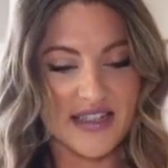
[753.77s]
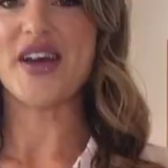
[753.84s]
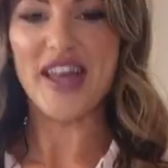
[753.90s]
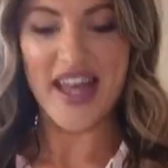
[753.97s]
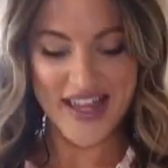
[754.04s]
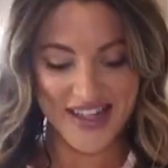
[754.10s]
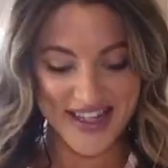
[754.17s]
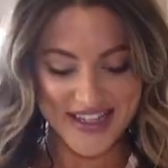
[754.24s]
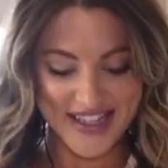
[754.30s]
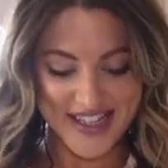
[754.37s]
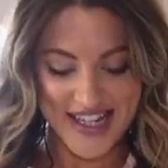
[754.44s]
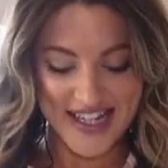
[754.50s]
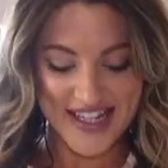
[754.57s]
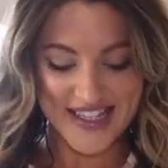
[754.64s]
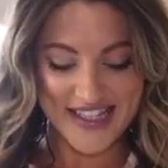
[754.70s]
Okay, this
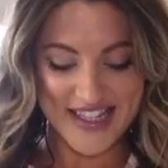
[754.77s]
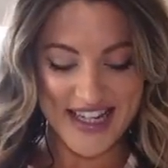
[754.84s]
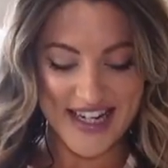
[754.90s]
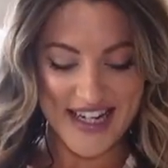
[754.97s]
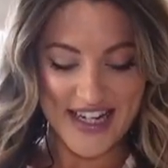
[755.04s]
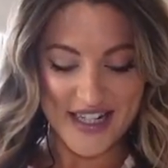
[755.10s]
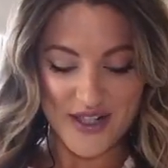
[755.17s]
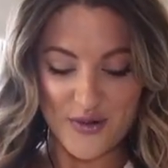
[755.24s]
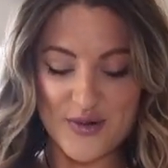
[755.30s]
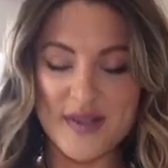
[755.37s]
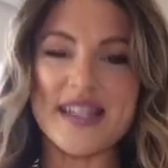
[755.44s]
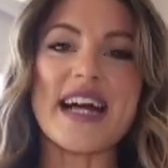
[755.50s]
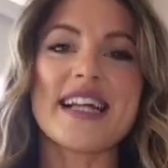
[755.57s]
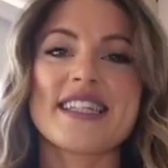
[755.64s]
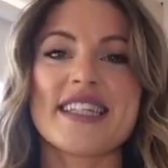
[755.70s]
is the little
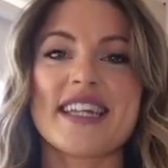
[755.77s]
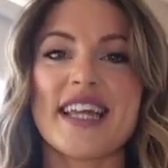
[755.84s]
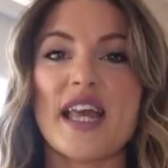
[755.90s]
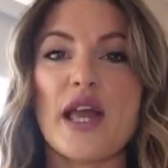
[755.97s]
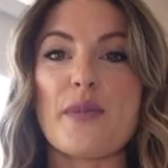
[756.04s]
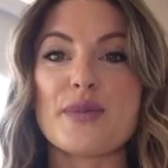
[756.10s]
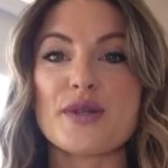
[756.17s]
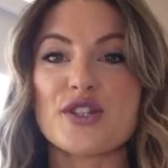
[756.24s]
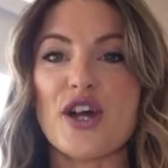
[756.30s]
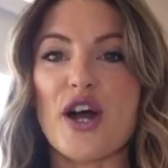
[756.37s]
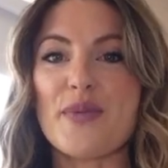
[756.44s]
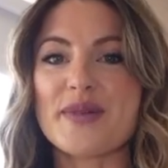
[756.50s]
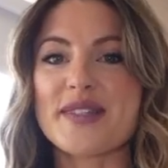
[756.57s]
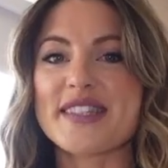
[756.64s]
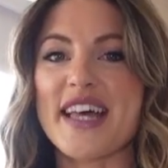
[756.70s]
satiny
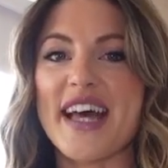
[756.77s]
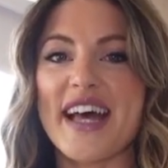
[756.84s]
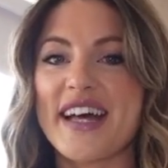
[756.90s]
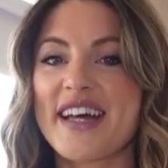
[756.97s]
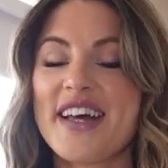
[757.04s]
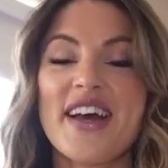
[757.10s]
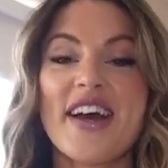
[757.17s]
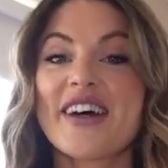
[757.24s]
pyjama set.